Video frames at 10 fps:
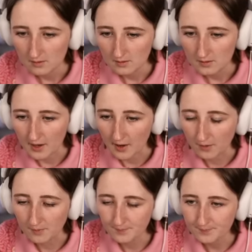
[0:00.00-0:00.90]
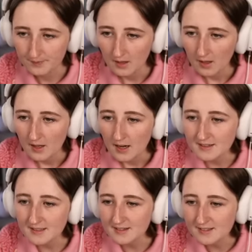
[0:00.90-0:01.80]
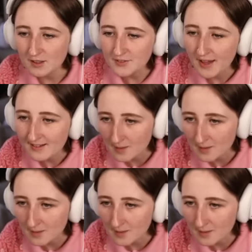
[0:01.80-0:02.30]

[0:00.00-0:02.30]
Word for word: No. Because it still takes